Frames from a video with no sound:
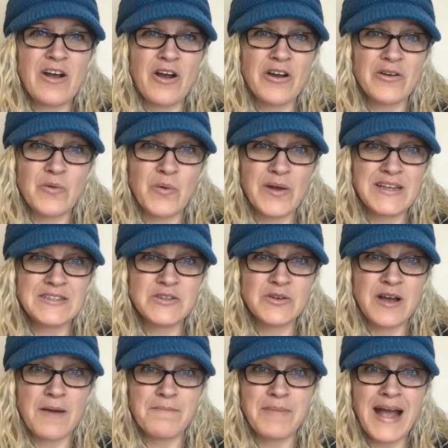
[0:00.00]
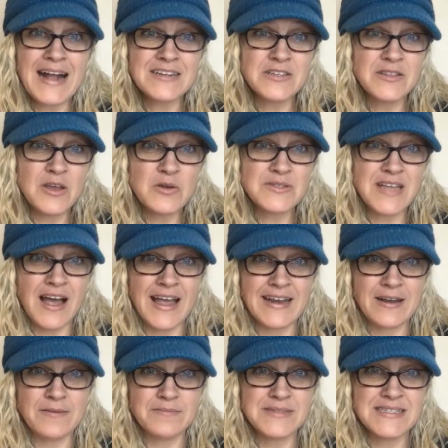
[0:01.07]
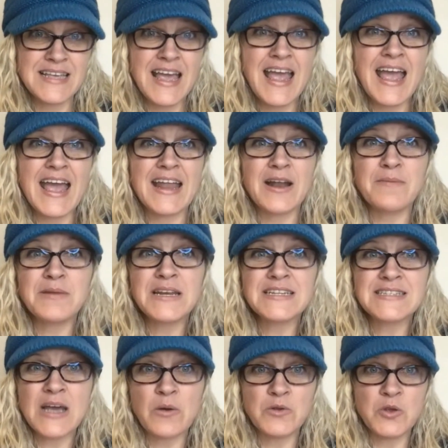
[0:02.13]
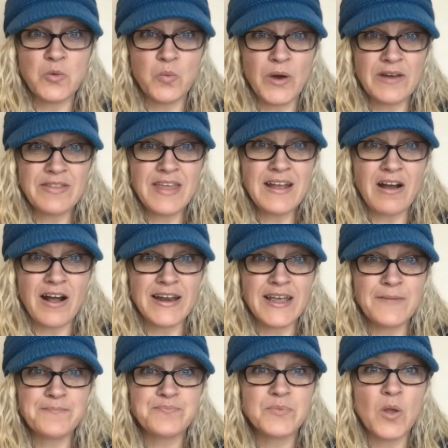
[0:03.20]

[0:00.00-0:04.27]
are going to come back to those items, and I'm going to tell you where they got it,